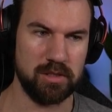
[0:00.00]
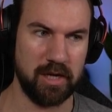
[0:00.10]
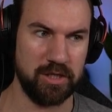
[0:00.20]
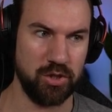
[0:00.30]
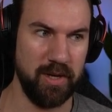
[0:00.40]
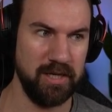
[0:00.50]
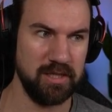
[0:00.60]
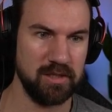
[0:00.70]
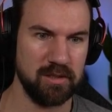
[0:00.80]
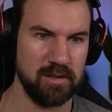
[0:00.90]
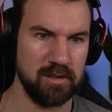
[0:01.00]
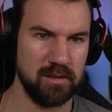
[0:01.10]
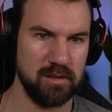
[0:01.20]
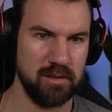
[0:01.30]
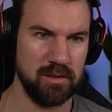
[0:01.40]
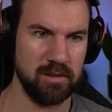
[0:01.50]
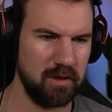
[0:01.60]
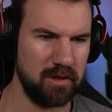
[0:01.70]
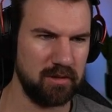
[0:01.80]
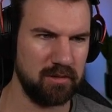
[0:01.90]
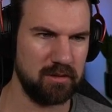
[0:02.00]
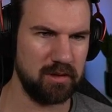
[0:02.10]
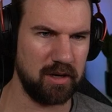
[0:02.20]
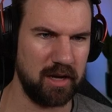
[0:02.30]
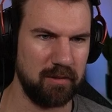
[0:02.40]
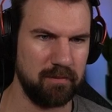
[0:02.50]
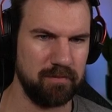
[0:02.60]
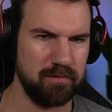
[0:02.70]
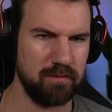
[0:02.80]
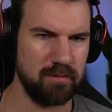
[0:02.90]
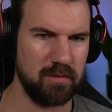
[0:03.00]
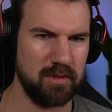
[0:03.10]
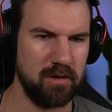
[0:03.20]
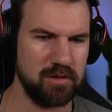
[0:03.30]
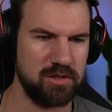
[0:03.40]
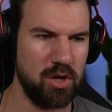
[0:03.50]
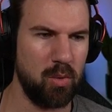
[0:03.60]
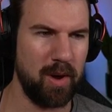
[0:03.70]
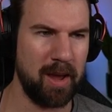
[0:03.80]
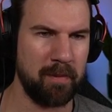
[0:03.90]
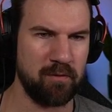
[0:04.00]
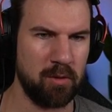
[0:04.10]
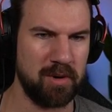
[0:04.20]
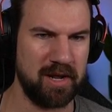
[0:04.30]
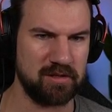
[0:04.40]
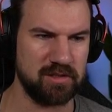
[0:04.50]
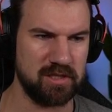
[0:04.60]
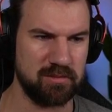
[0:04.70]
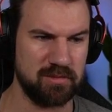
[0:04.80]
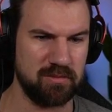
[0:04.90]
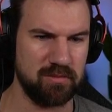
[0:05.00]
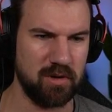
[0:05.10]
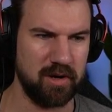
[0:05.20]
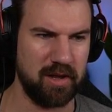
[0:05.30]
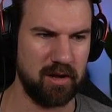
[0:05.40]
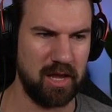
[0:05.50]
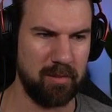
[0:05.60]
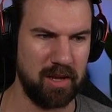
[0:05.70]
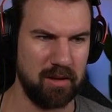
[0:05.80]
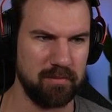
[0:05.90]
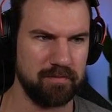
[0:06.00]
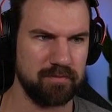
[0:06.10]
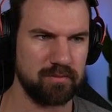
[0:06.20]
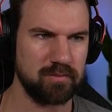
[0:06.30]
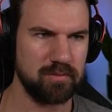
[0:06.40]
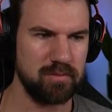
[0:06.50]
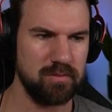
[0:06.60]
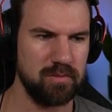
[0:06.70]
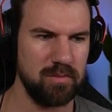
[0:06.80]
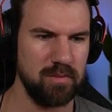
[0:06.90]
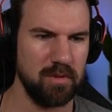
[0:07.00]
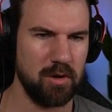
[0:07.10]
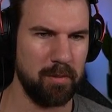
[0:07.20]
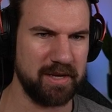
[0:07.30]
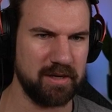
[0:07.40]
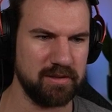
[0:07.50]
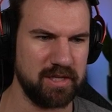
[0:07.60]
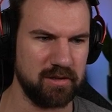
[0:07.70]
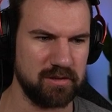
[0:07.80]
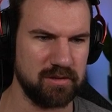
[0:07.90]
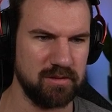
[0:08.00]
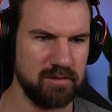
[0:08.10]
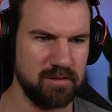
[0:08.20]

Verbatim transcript: Did I do it? Did, did I, there's no way I performed an exorcism on, on Amy. Go back downstairs.